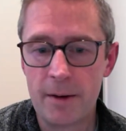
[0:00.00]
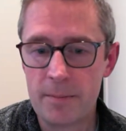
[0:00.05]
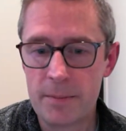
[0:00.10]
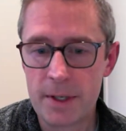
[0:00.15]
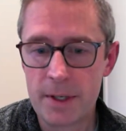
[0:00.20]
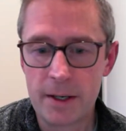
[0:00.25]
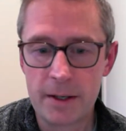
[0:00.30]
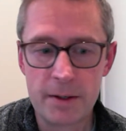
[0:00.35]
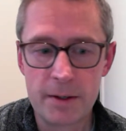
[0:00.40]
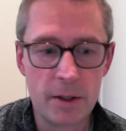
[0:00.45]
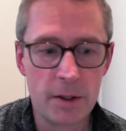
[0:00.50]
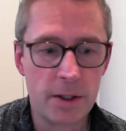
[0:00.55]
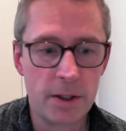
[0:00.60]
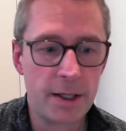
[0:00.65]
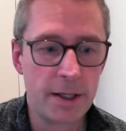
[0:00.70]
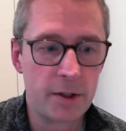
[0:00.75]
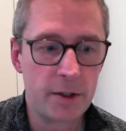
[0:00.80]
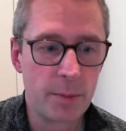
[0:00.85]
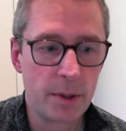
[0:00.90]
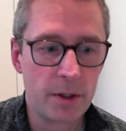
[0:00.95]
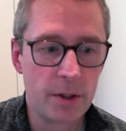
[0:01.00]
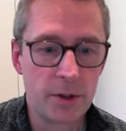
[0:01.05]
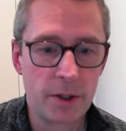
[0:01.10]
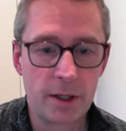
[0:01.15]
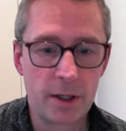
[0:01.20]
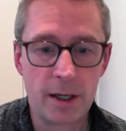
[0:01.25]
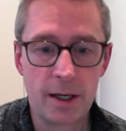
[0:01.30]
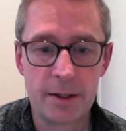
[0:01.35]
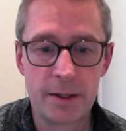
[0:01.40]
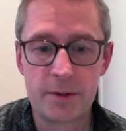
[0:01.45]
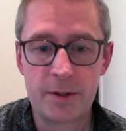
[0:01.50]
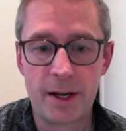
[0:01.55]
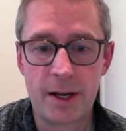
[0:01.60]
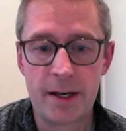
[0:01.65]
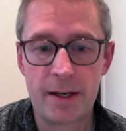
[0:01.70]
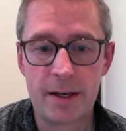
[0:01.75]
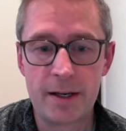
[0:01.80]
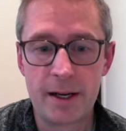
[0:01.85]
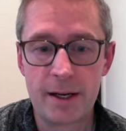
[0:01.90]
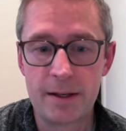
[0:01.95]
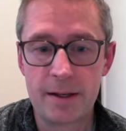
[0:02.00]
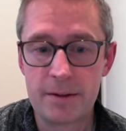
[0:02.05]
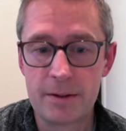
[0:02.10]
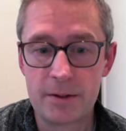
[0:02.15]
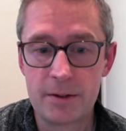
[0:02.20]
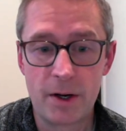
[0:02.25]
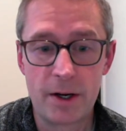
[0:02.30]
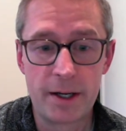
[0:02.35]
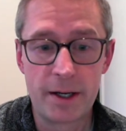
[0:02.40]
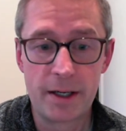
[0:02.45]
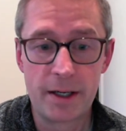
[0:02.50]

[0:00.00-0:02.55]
you look at exposure class and design a